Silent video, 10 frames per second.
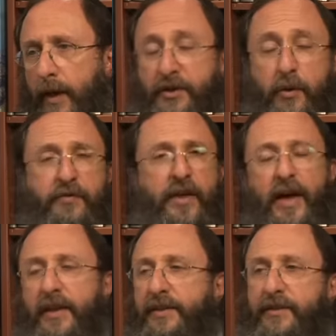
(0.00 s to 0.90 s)
And so if
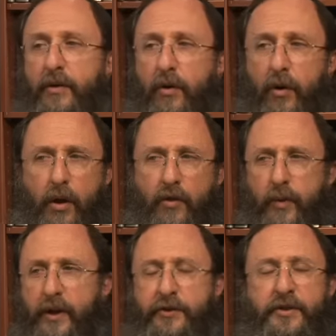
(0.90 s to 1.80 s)
that is all that
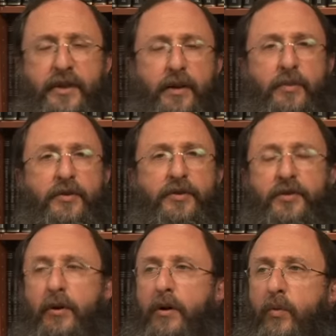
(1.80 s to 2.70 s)
we understand about the
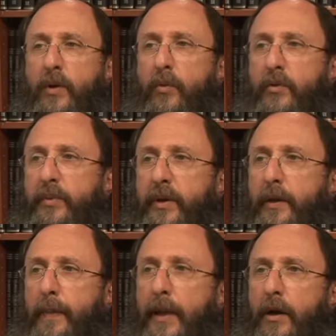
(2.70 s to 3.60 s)
song, we would
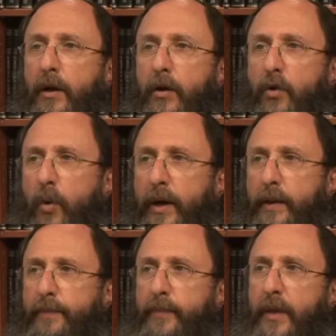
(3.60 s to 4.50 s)
be
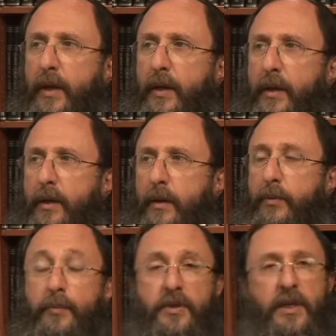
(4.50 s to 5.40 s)
quite
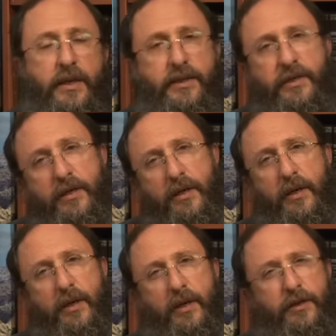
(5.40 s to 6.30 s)
perplexed
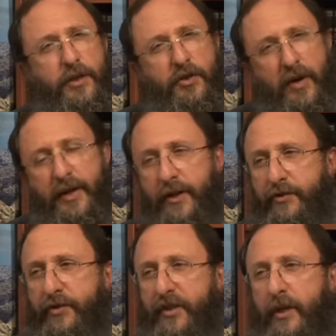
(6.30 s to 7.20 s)
to try and
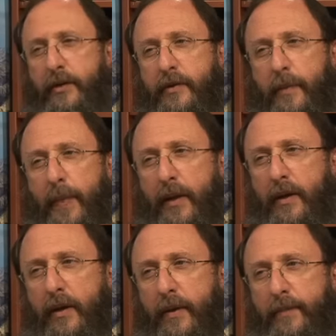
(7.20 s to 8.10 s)
understand
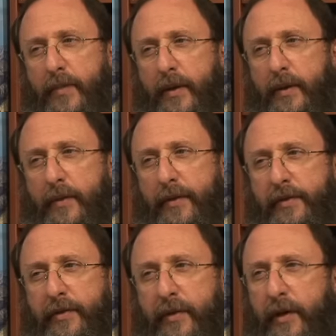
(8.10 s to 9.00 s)

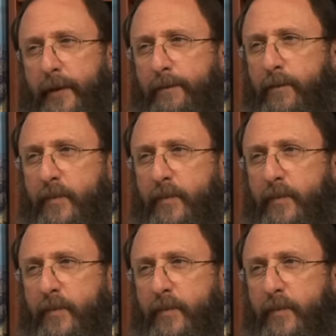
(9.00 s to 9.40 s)
the